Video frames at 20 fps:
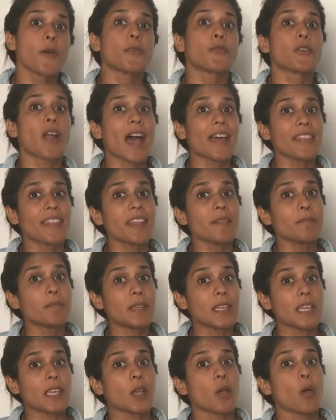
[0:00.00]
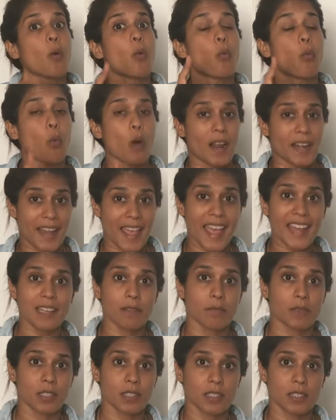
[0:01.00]
rather than being one
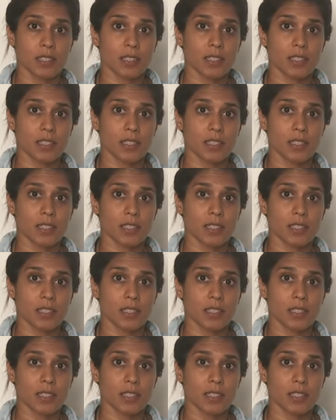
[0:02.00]
animal.